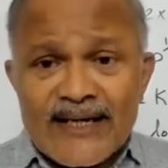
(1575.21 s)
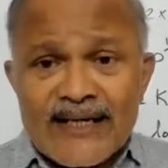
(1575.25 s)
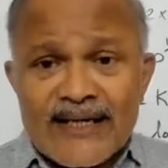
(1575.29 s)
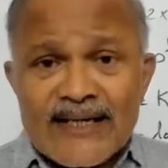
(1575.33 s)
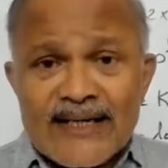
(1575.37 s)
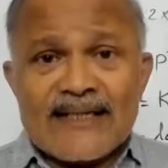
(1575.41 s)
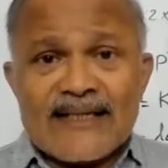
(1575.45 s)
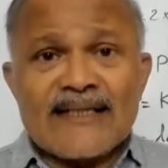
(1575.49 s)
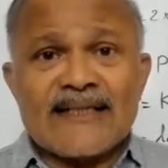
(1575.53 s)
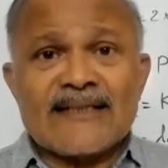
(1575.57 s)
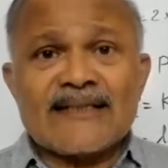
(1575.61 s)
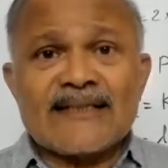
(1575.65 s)

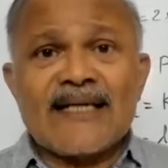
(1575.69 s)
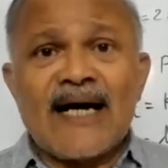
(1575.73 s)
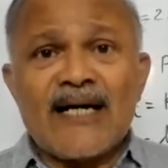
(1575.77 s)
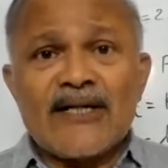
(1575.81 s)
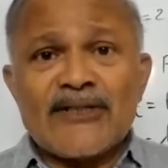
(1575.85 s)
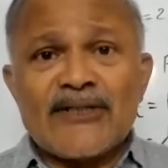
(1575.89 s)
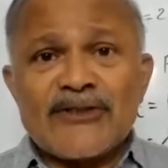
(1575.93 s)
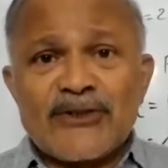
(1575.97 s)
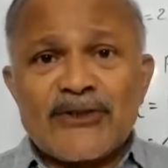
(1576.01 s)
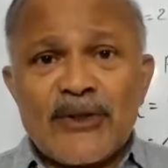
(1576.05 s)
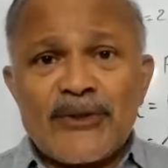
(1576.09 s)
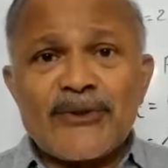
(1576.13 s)
It is
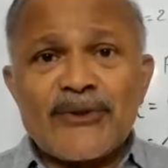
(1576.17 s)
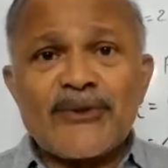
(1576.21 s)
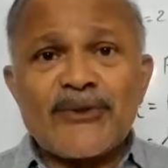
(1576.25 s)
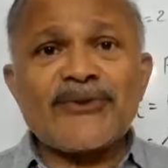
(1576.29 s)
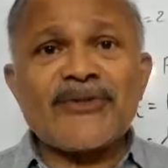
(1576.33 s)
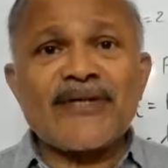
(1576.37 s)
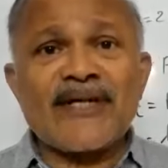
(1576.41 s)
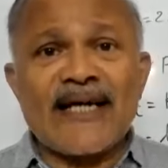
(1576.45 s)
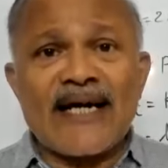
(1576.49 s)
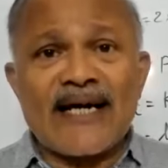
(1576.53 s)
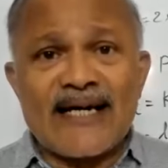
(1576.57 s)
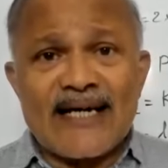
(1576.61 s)
also
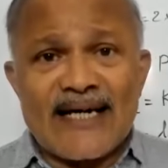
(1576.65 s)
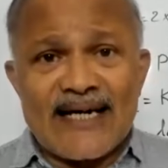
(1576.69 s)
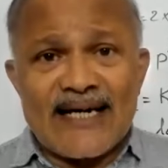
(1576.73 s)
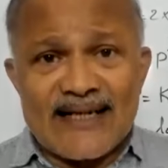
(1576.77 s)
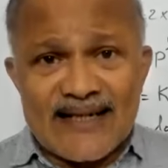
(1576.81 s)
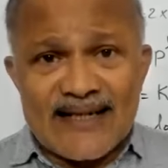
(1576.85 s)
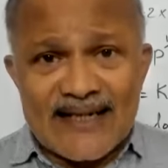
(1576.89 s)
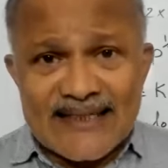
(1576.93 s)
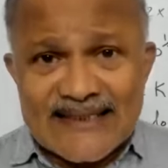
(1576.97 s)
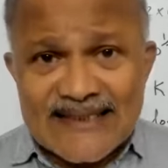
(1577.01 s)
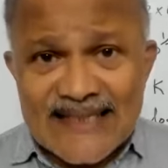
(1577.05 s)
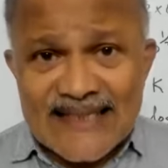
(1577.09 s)
using a
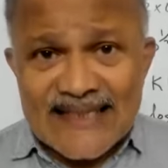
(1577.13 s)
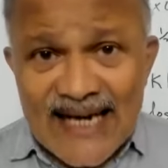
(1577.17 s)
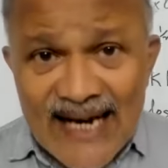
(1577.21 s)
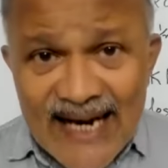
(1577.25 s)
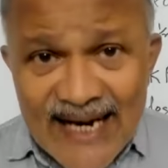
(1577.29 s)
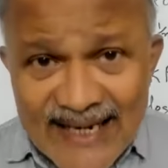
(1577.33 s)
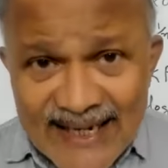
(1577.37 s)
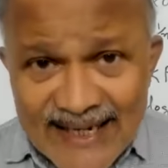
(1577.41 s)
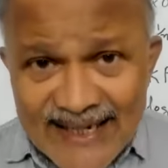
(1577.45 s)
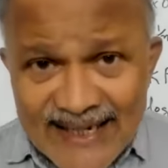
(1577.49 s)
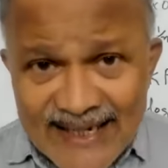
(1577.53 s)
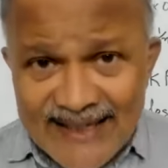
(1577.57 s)
catalyst
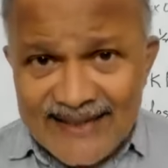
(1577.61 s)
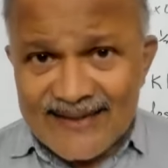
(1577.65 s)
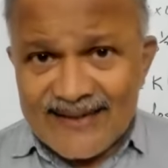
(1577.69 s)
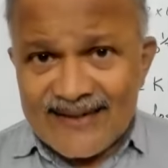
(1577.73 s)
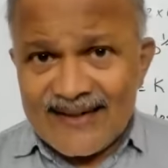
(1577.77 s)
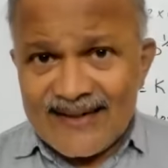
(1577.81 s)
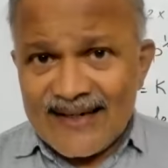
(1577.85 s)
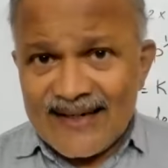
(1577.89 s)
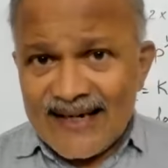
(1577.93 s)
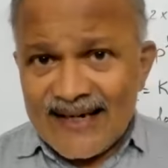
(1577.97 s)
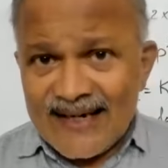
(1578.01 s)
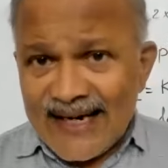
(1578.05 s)
ion
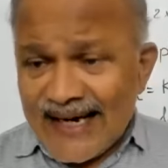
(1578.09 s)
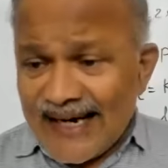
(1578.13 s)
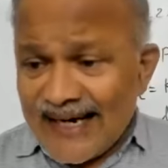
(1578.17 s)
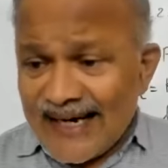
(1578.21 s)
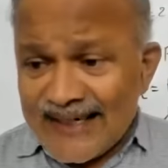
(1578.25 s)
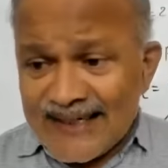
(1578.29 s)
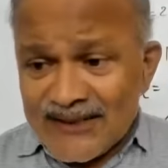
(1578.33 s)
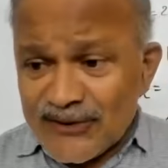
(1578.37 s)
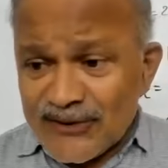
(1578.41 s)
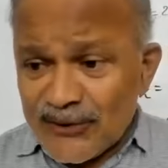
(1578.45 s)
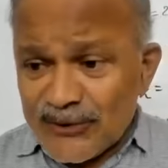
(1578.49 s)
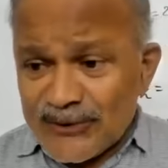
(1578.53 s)
and
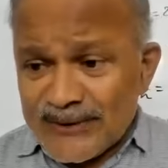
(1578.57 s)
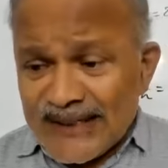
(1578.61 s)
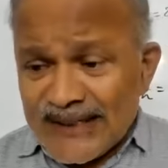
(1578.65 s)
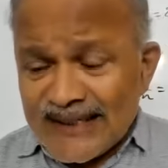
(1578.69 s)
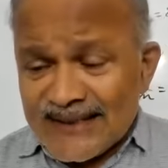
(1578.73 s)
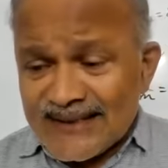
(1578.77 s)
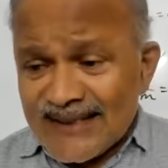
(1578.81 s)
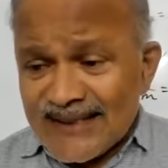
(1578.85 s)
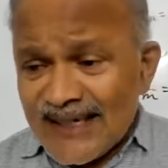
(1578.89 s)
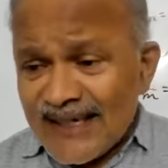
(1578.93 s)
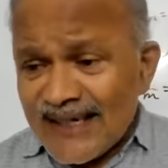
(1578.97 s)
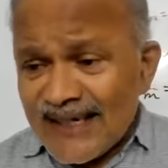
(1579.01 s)
is used
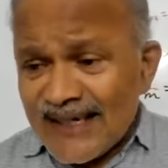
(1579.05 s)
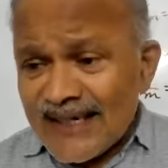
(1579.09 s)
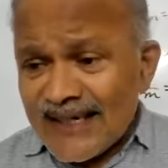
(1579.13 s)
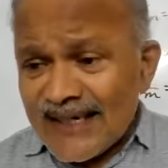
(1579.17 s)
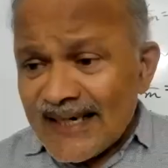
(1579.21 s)
as a